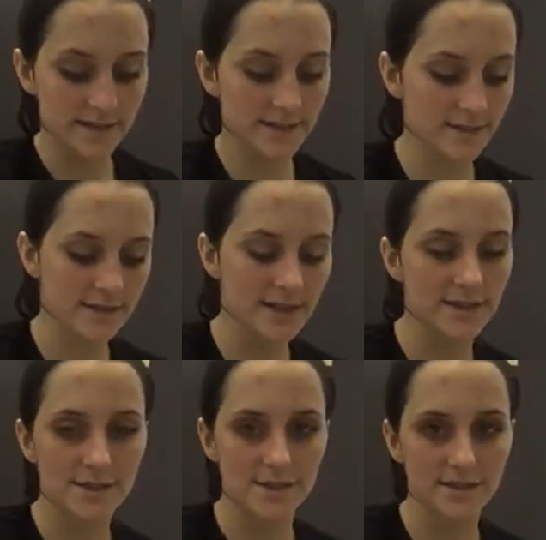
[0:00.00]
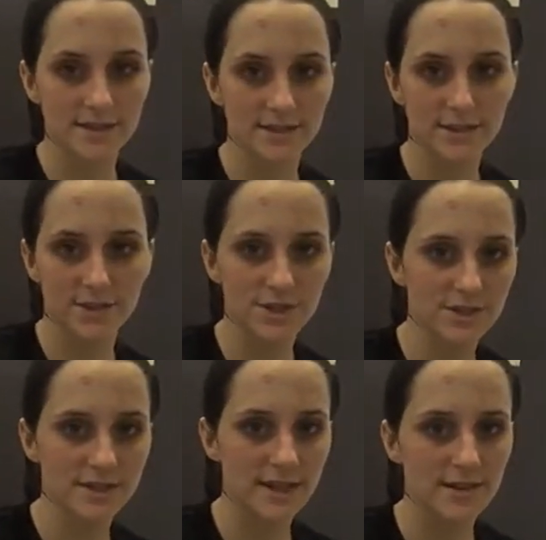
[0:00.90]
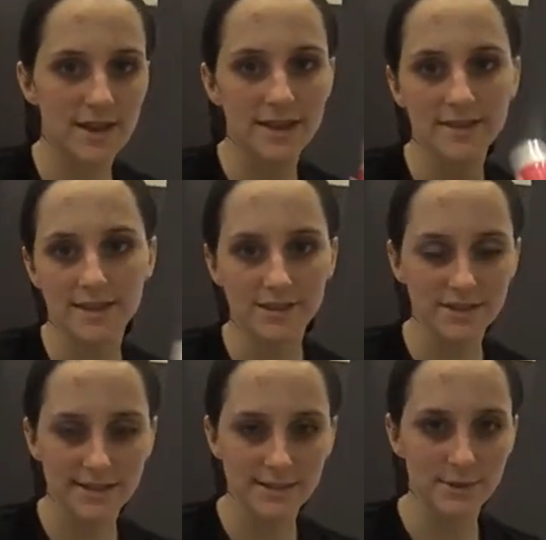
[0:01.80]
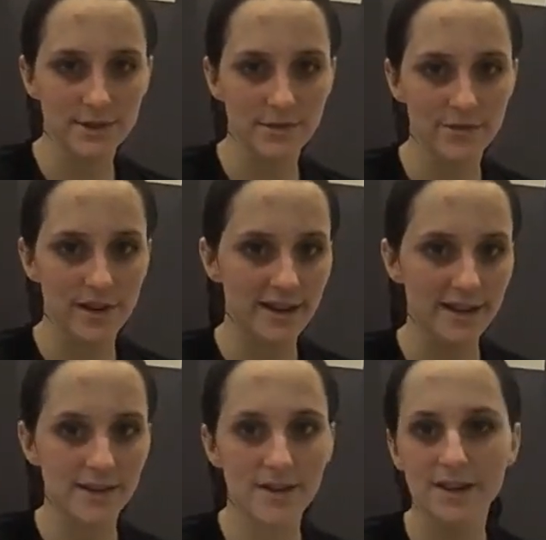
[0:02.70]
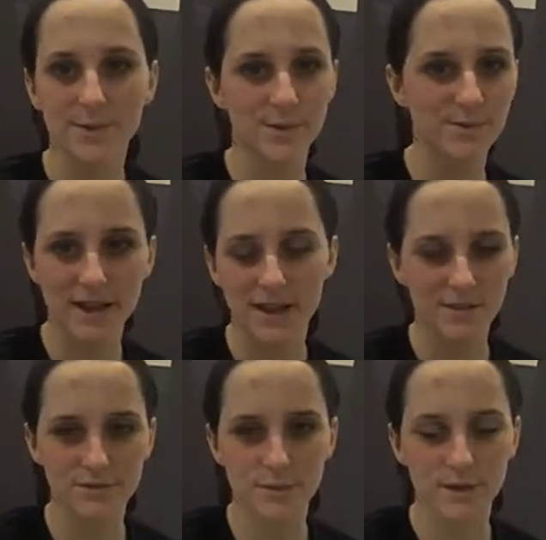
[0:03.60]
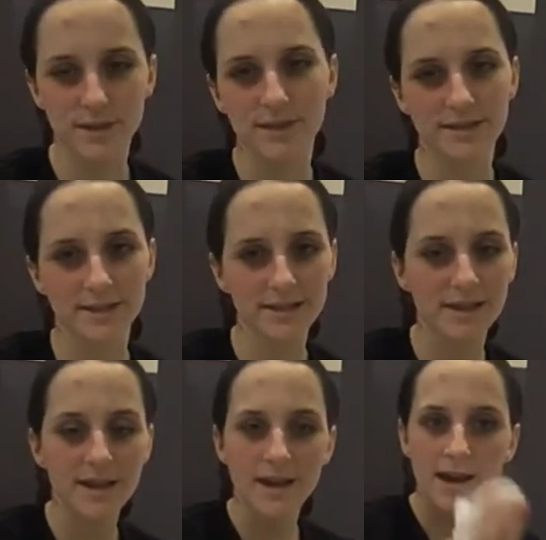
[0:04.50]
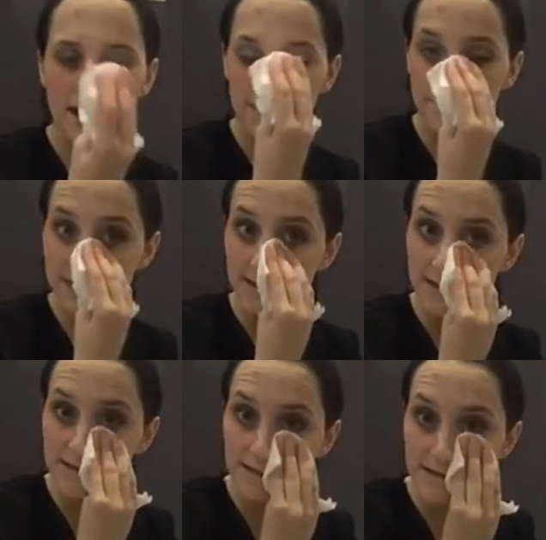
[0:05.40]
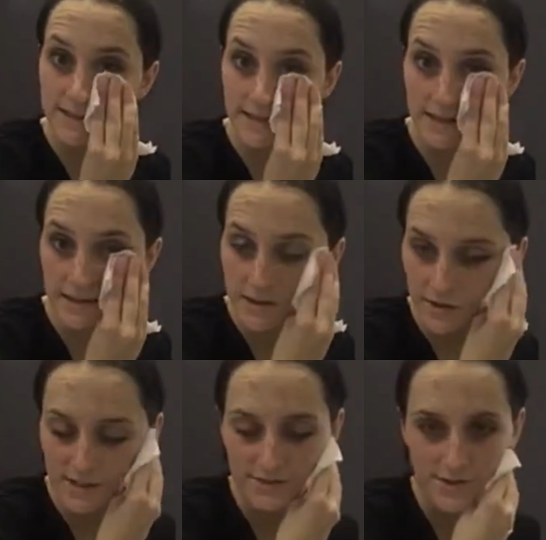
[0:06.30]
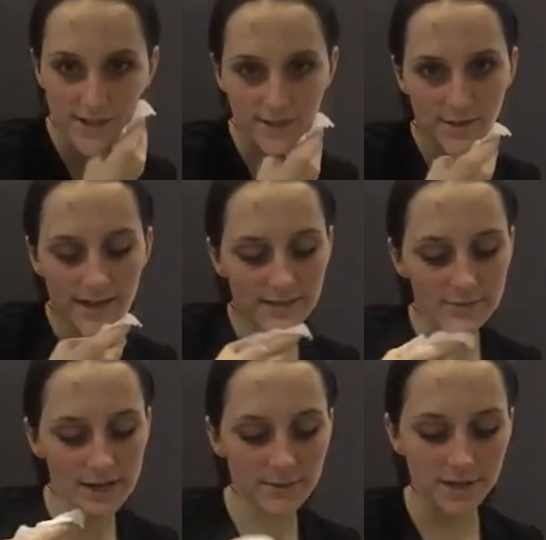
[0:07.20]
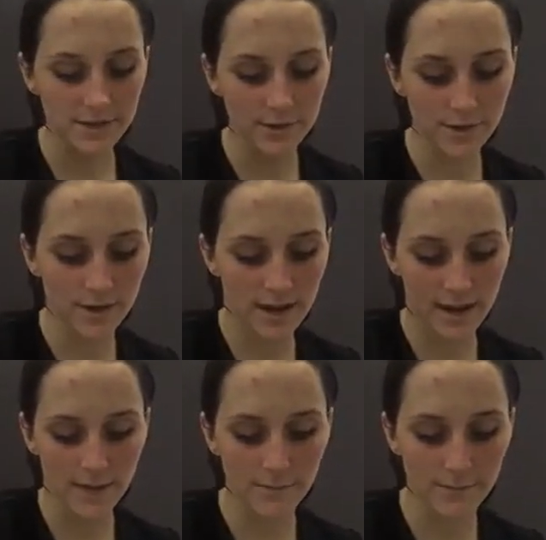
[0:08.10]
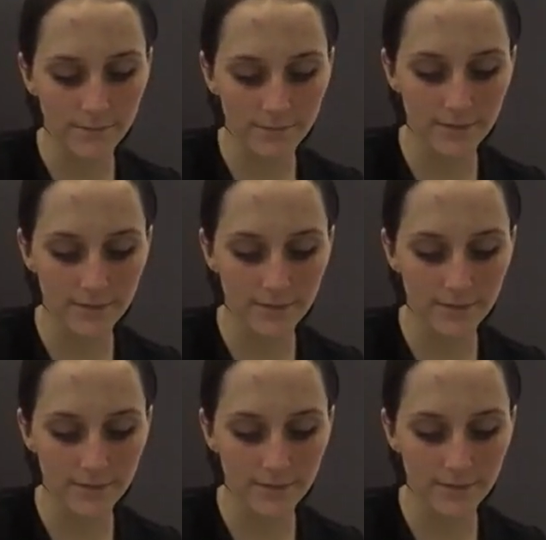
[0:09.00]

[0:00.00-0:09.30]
So say you use this on a Tuesday night and then use this one on the Friday night or however you want to use it, um, so that you're using your exfoliant twice a week, but you're um,